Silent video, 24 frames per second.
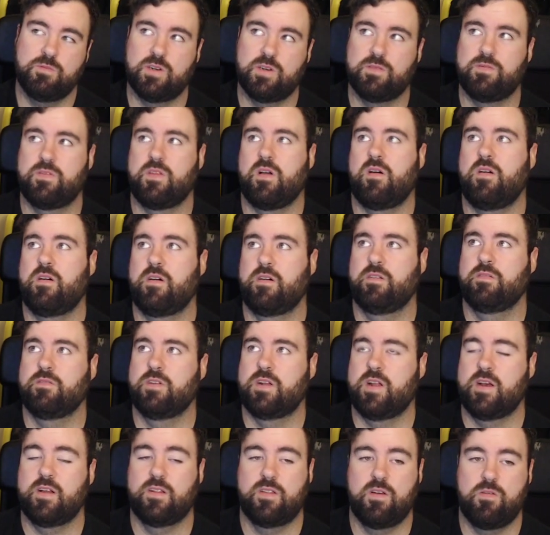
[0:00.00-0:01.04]
have thought
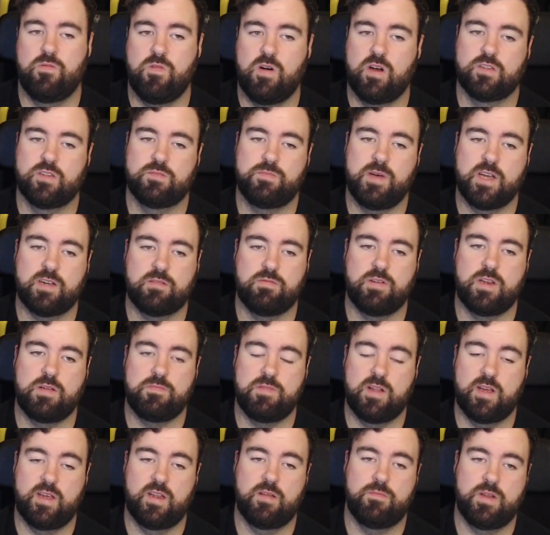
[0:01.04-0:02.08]
Ronaldo was back when he
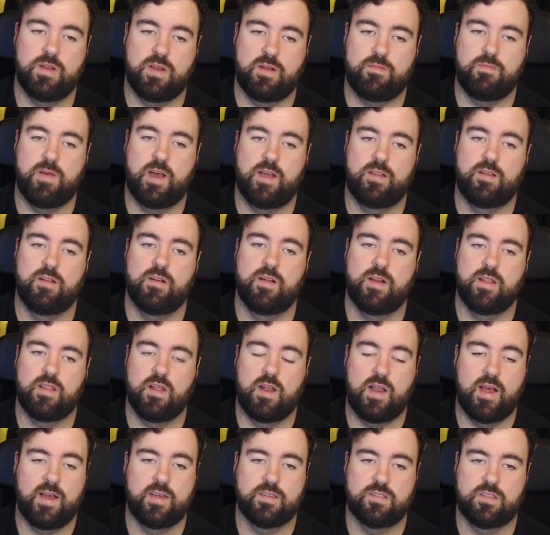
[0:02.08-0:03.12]
played at Man United the
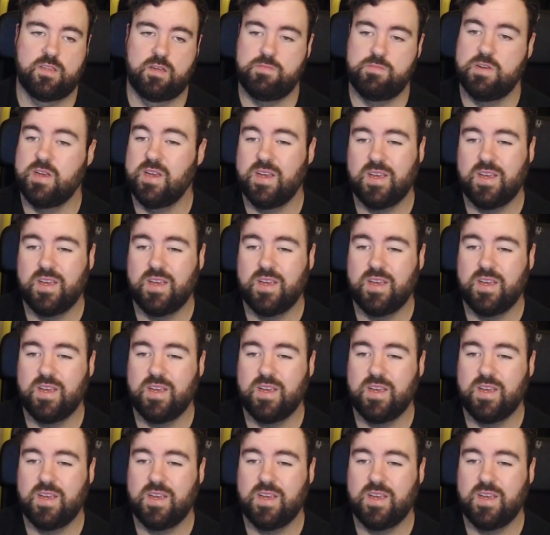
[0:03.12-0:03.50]
last time.